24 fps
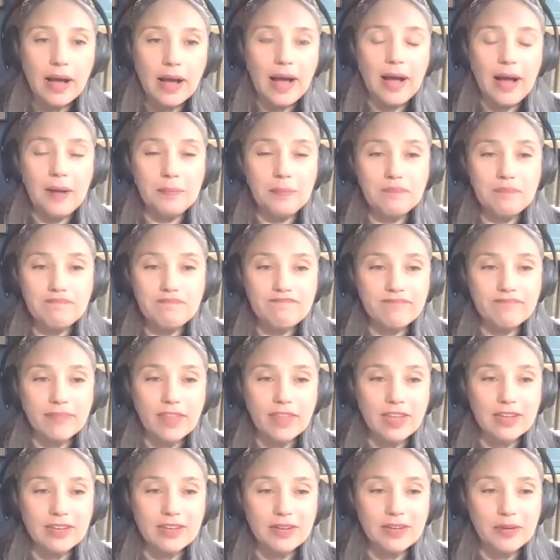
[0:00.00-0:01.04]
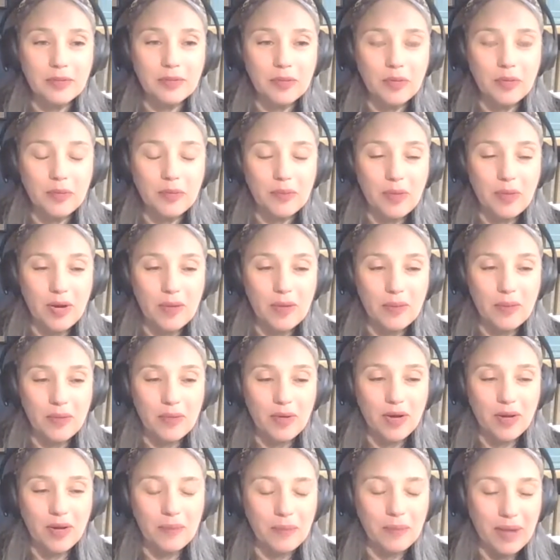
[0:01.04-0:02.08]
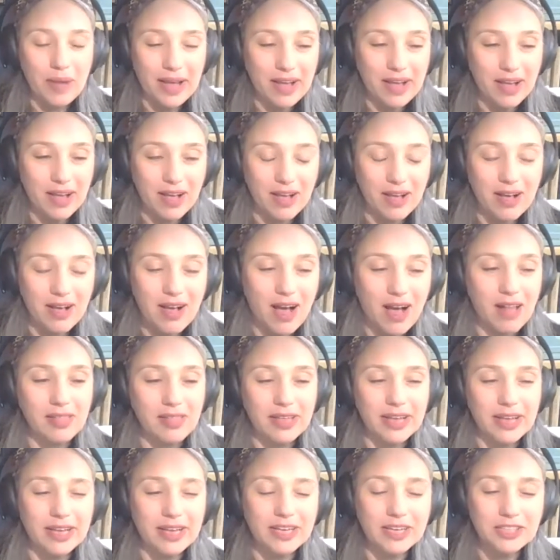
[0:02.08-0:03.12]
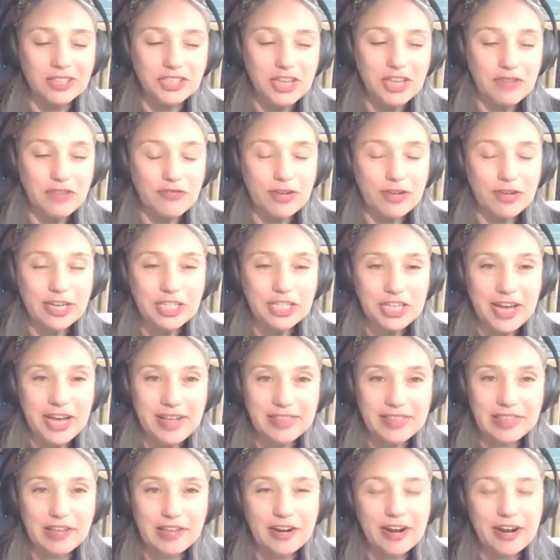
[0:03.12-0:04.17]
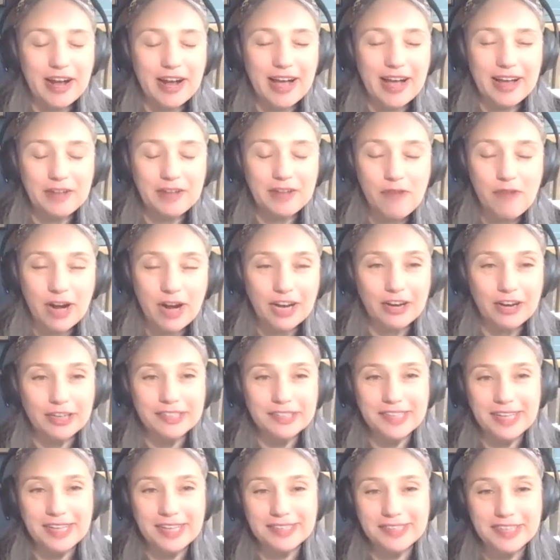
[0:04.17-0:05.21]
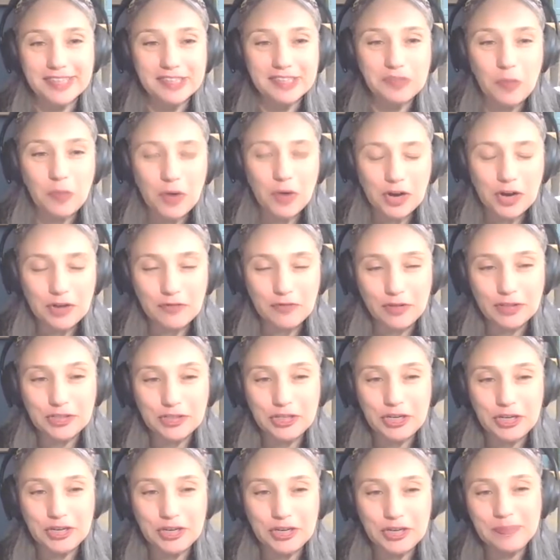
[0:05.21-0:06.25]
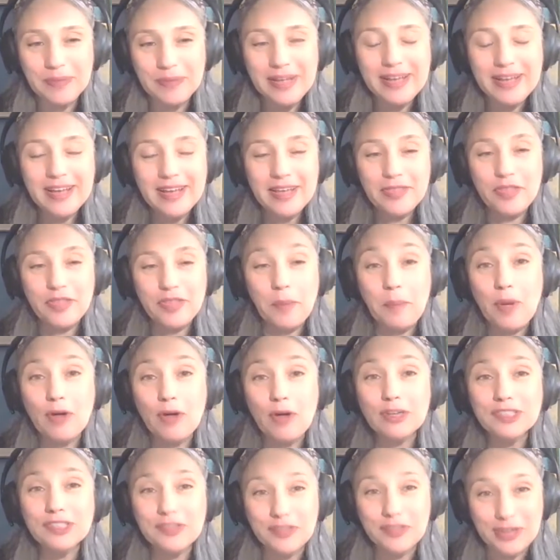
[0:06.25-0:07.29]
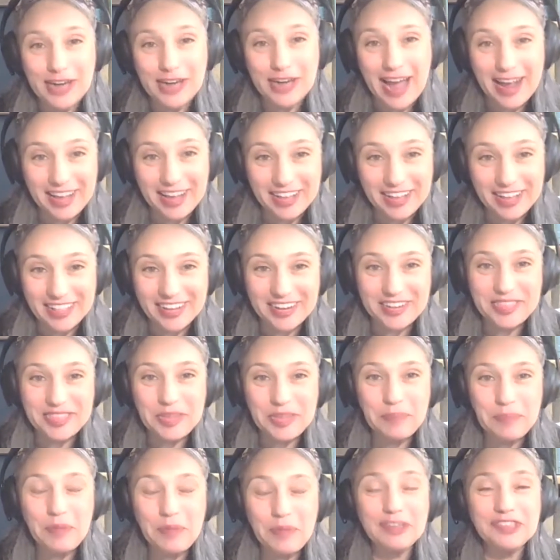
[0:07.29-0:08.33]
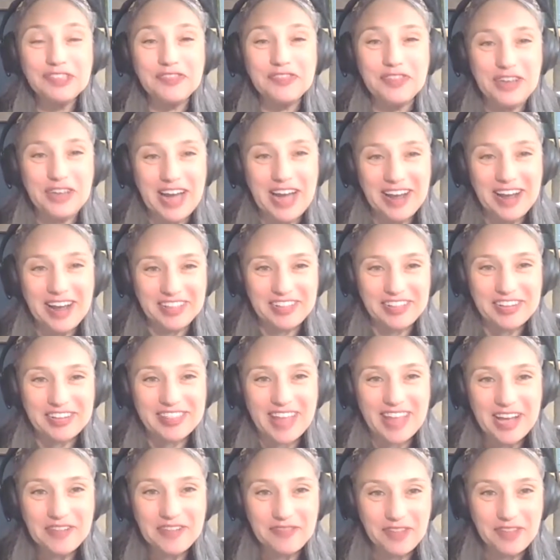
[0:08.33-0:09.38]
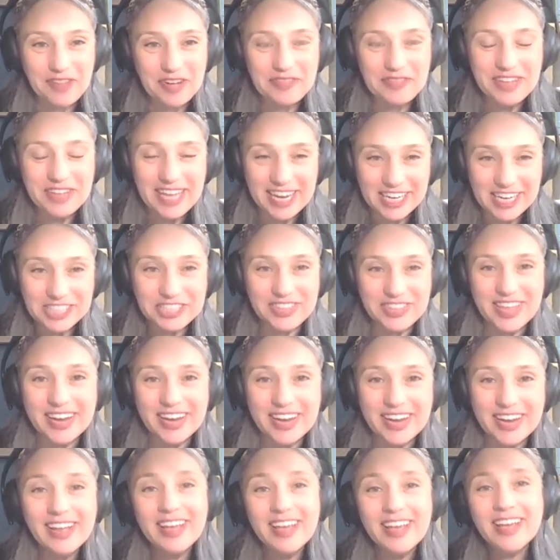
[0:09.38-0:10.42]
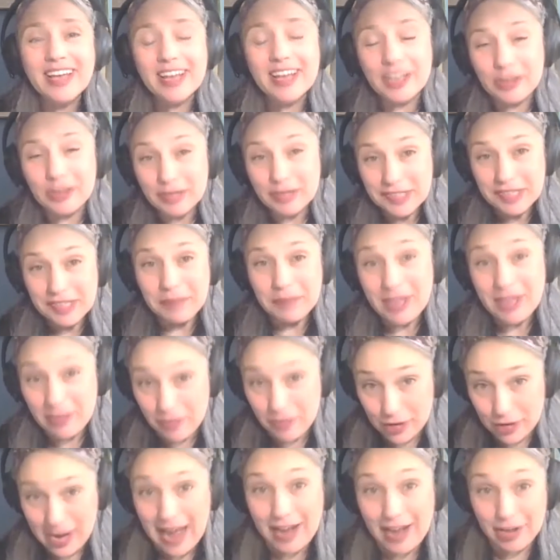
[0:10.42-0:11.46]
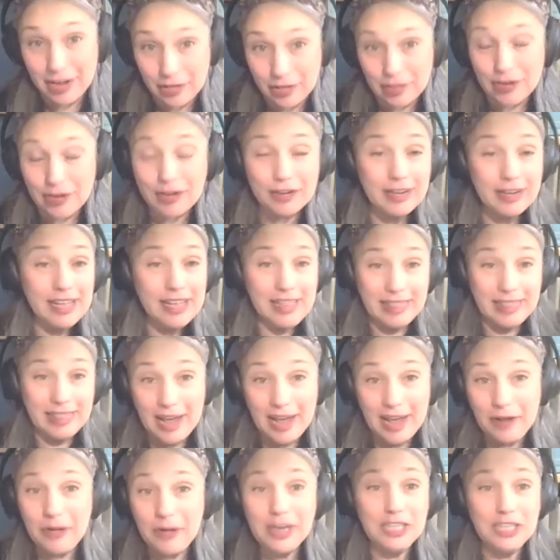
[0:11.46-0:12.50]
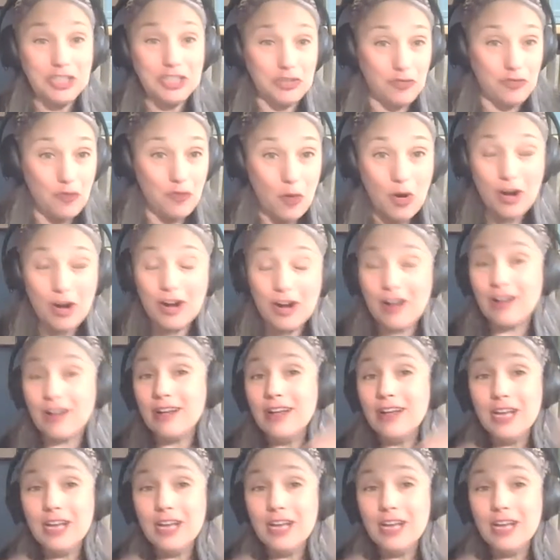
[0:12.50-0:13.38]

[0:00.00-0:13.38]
um, my colleague Jeffrey Shandler at Rutgers has this wonderful term, the post vernacular, the post vernacular life of Yiddish, that it used to be a vernacular language for